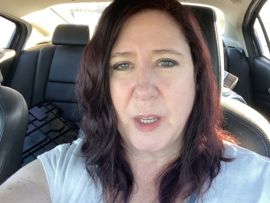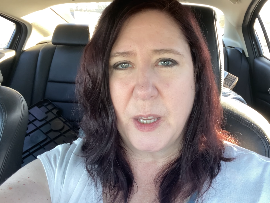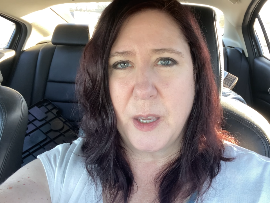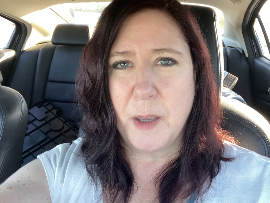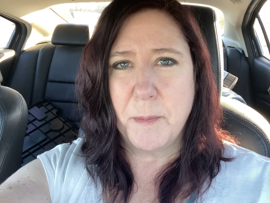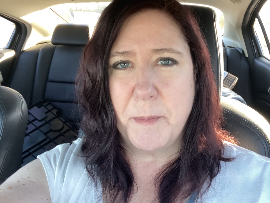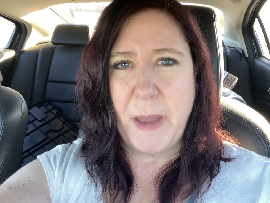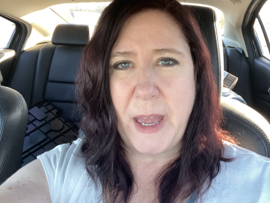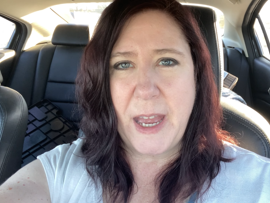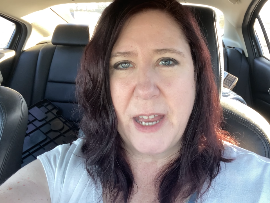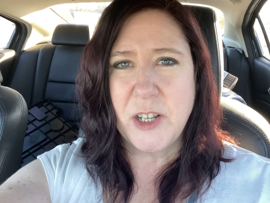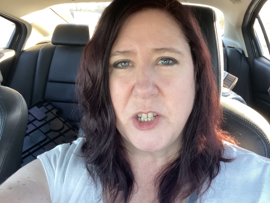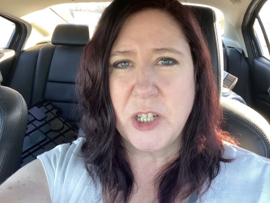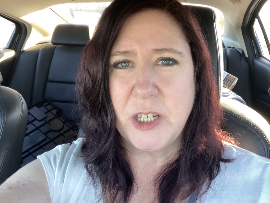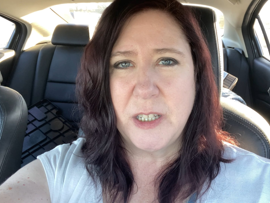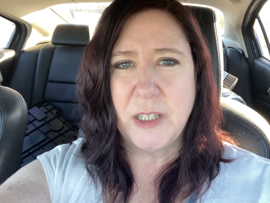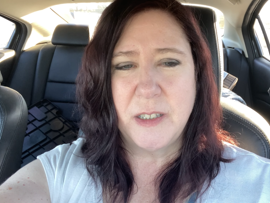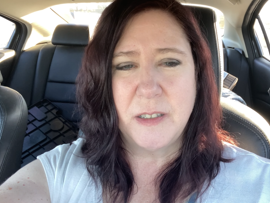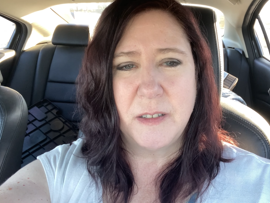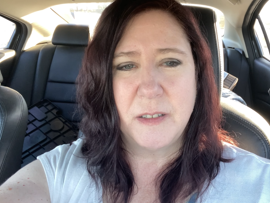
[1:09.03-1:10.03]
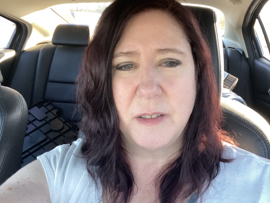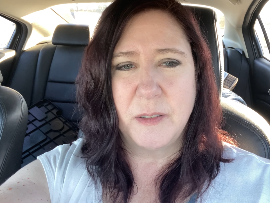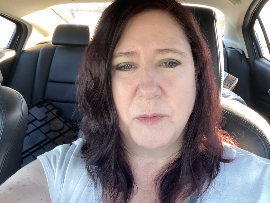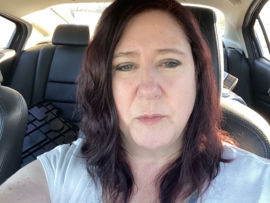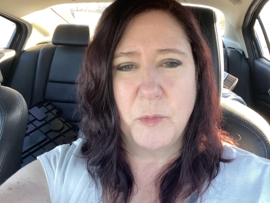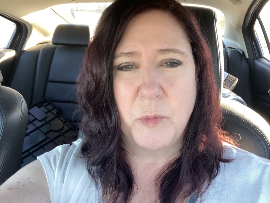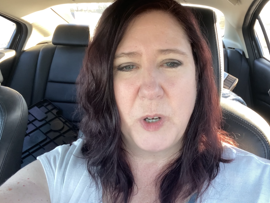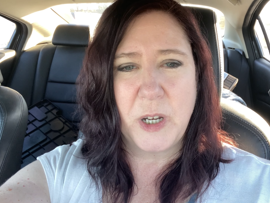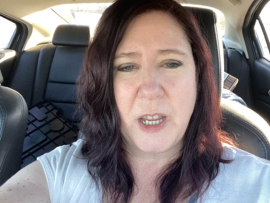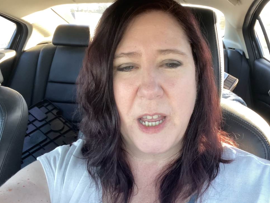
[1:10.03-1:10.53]
imagine
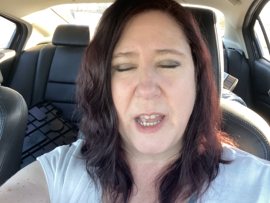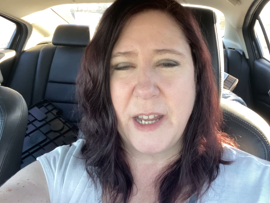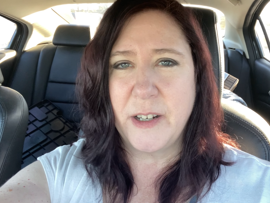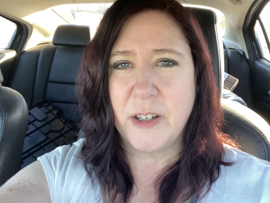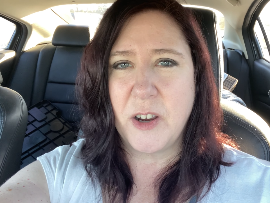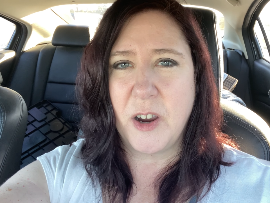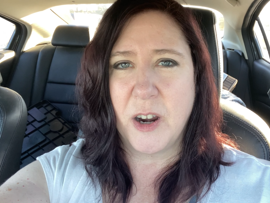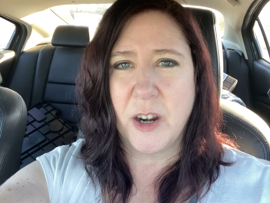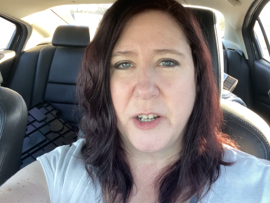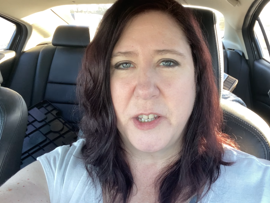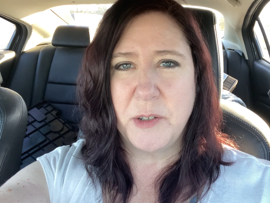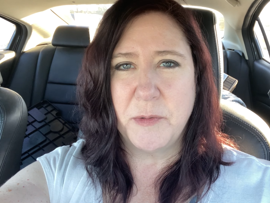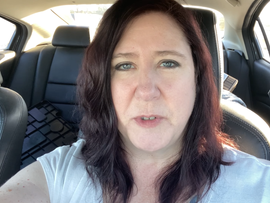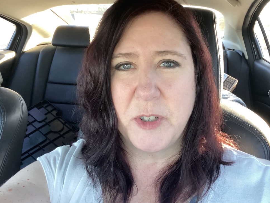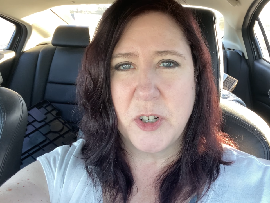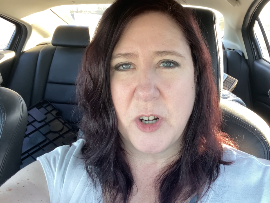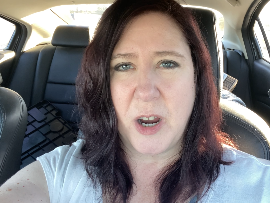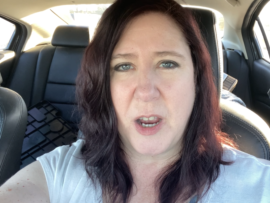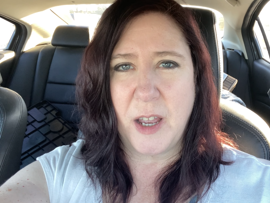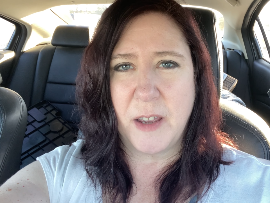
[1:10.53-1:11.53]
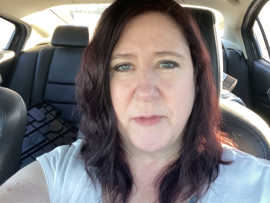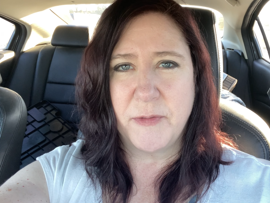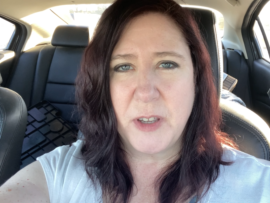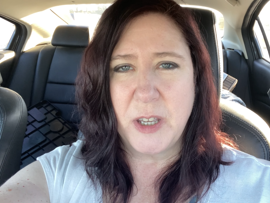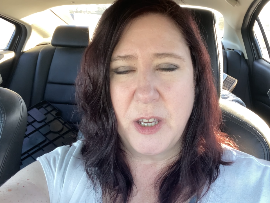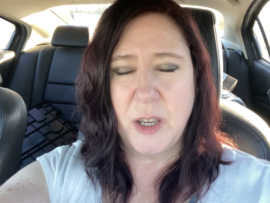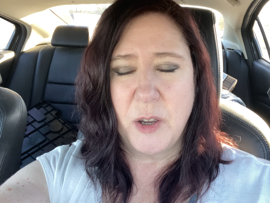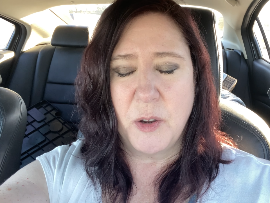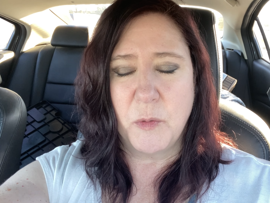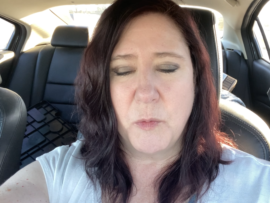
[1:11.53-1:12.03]
what kind of car you would drive,
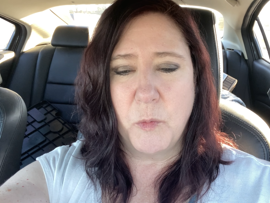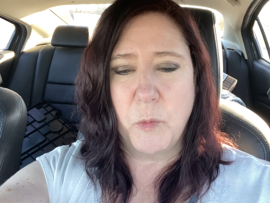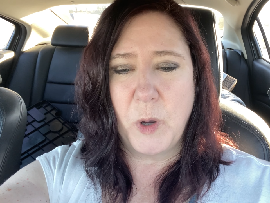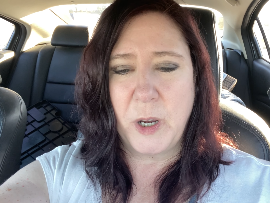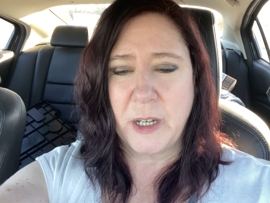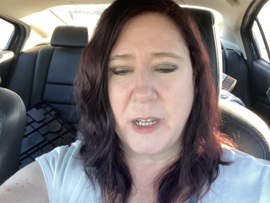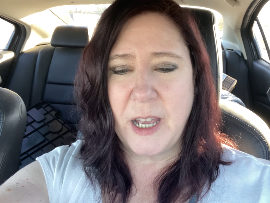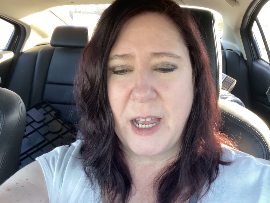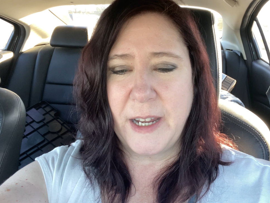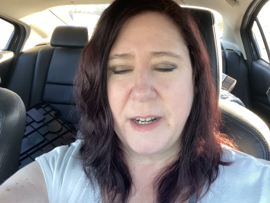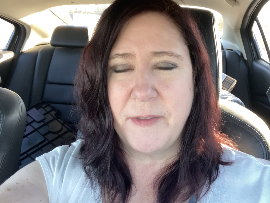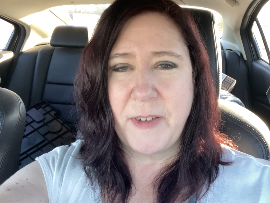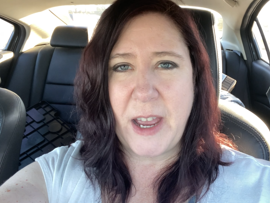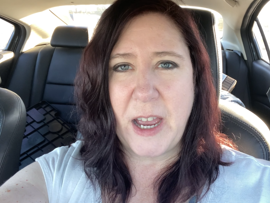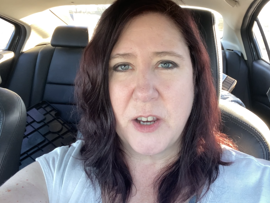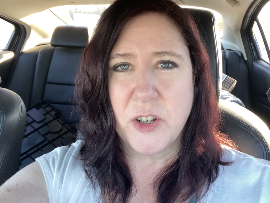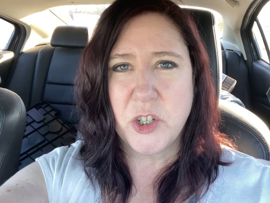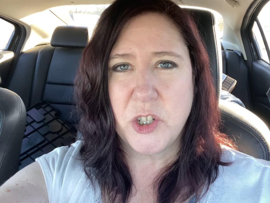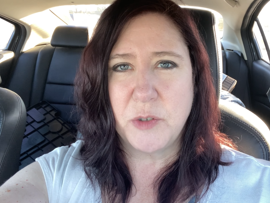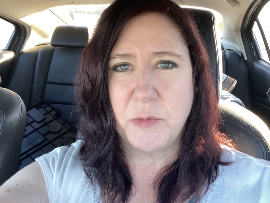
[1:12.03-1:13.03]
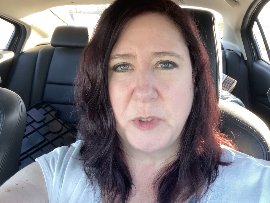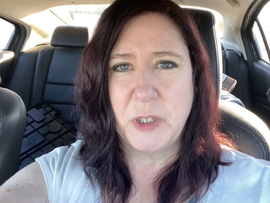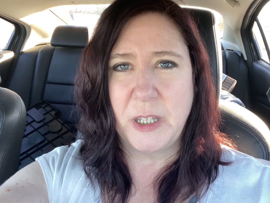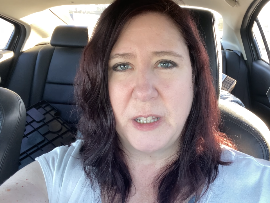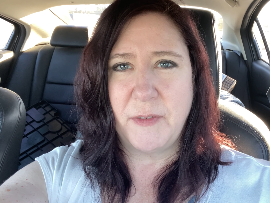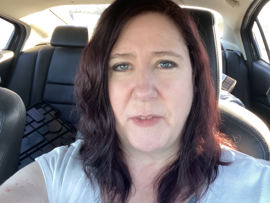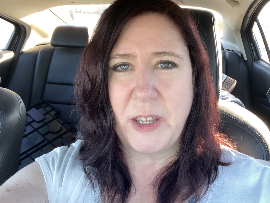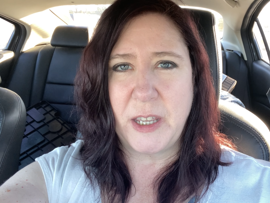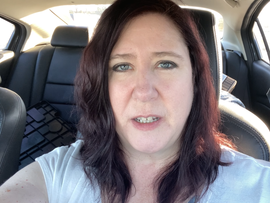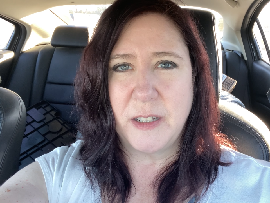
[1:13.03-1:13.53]
what kind of house you would
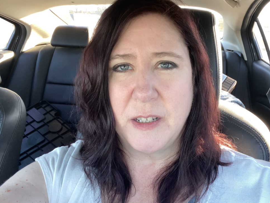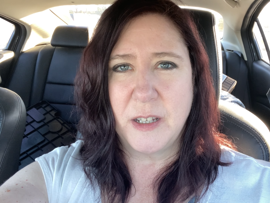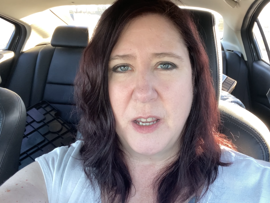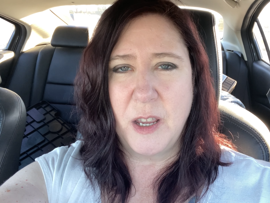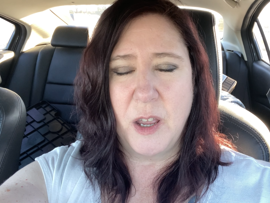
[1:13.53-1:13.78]
live in,